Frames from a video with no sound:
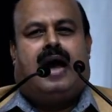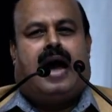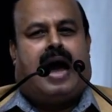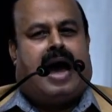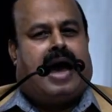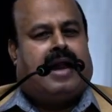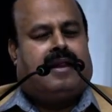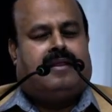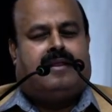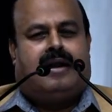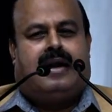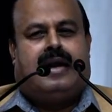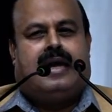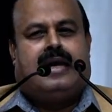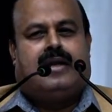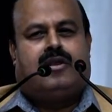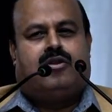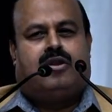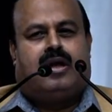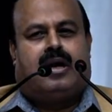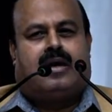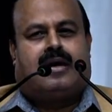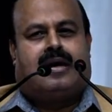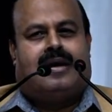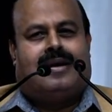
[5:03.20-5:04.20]
Another
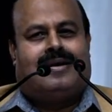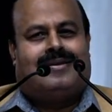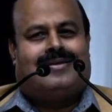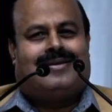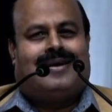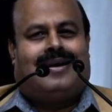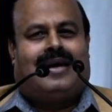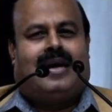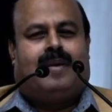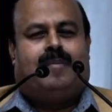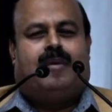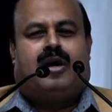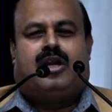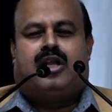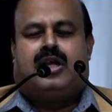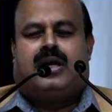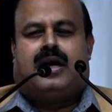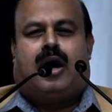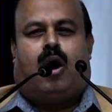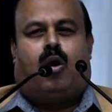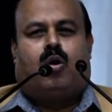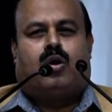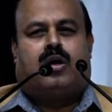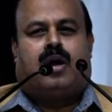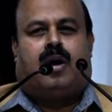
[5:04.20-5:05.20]
is the concern emerging
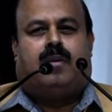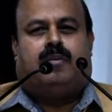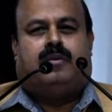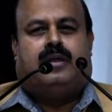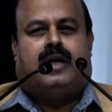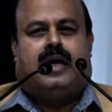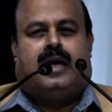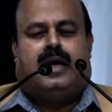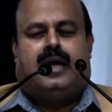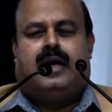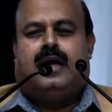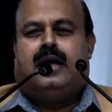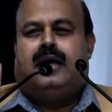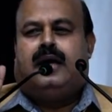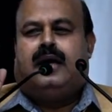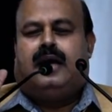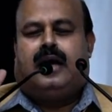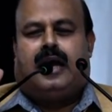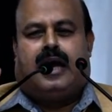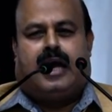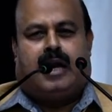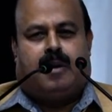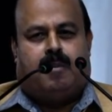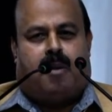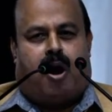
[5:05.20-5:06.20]
out of the
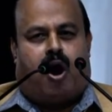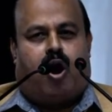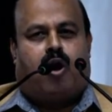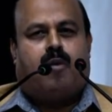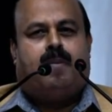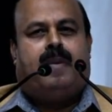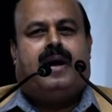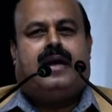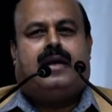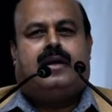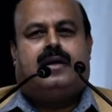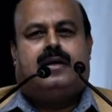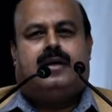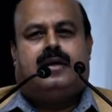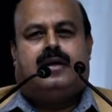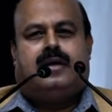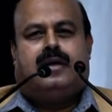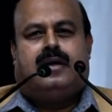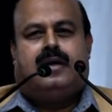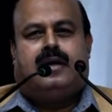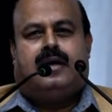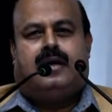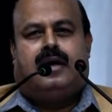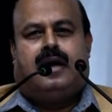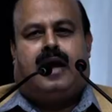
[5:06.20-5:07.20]
environment,
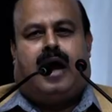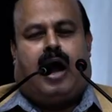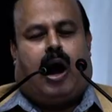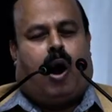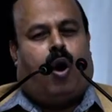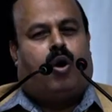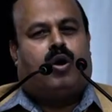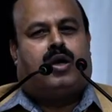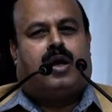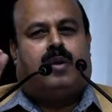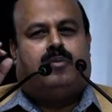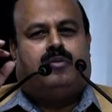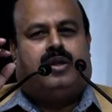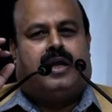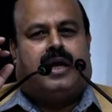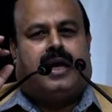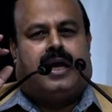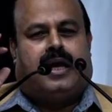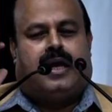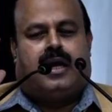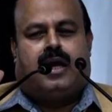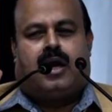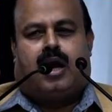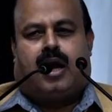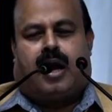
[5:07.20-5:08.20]
out of the
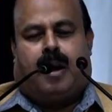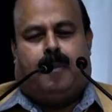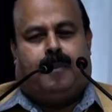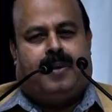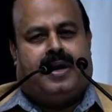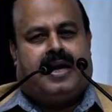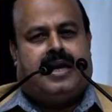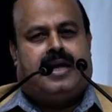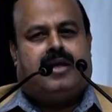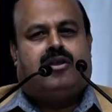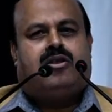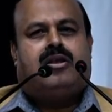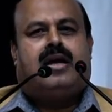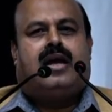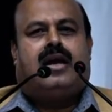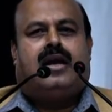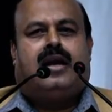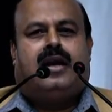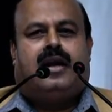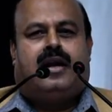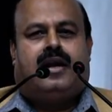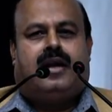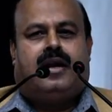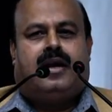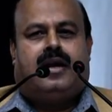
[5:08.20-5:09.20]
competition,
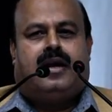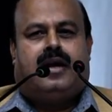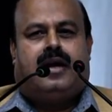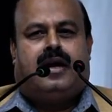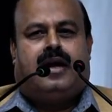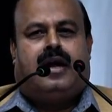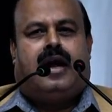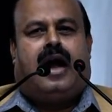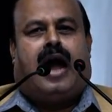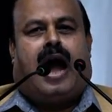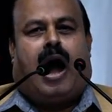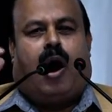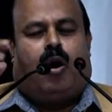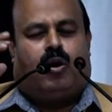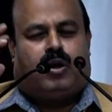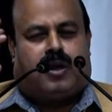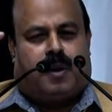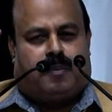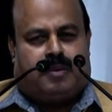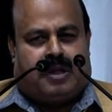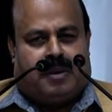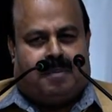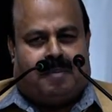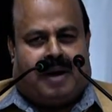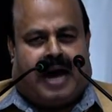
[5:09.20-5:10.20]
out
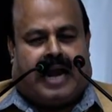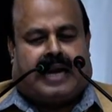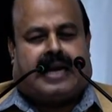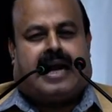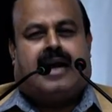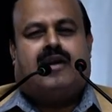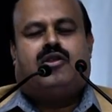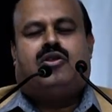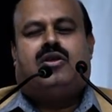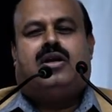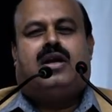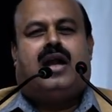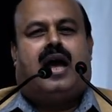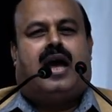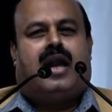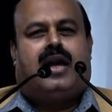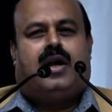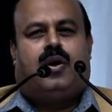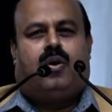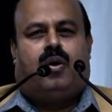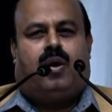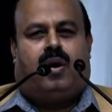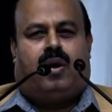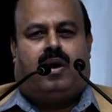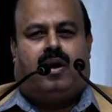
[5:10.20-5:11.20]
of the market
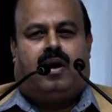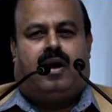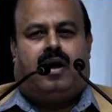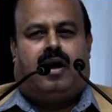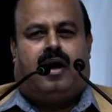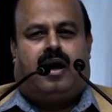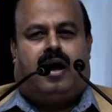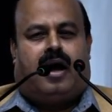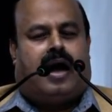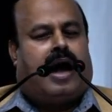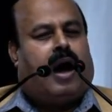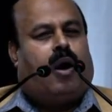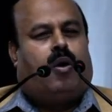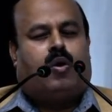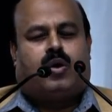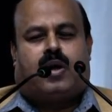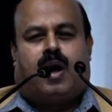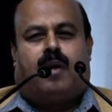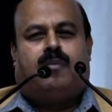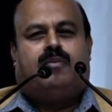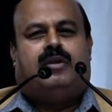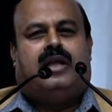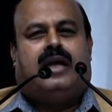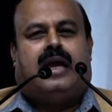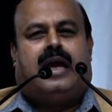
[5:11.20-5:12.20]
scenario, out
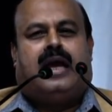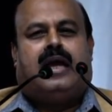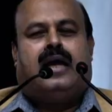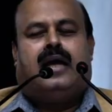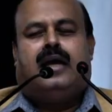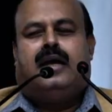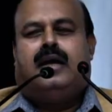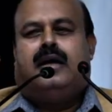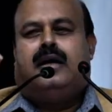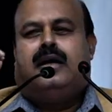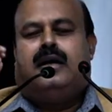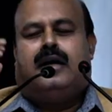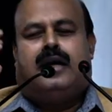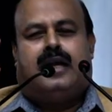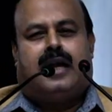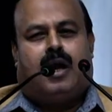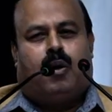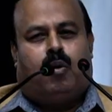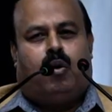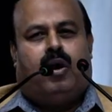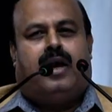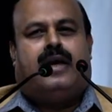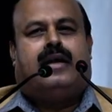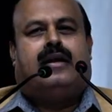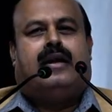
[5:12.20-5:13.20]
of the
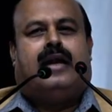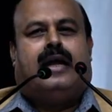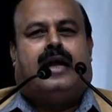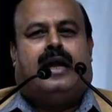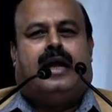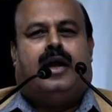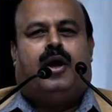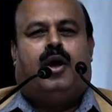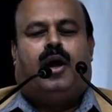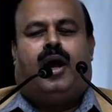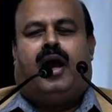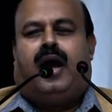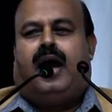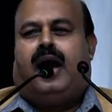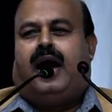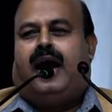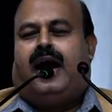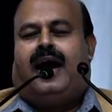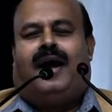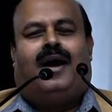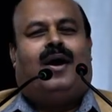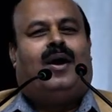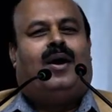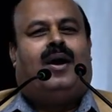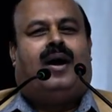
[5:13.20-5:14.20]
regulatory
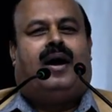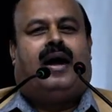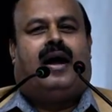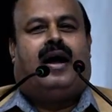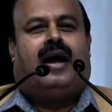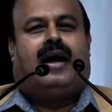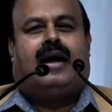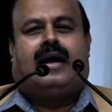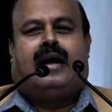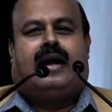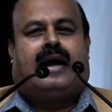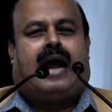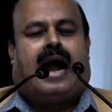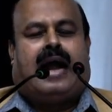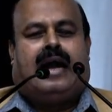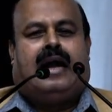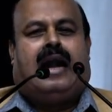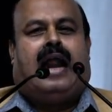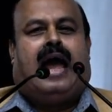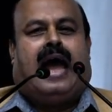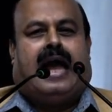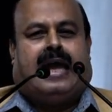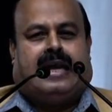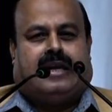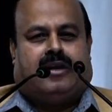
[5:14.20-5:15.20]
uh, uh,
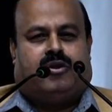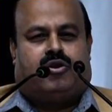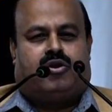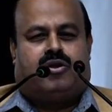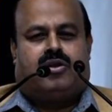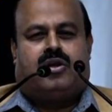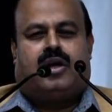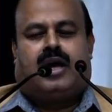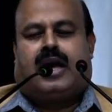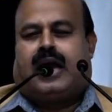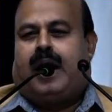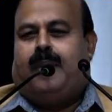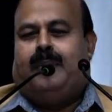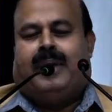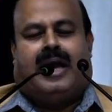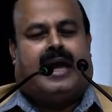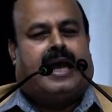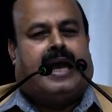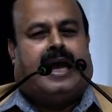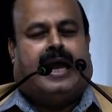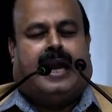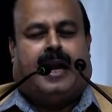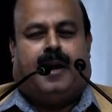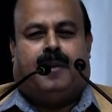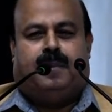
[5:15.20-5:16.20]
guidelines coming
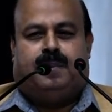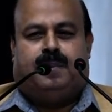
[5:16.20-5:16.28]
in.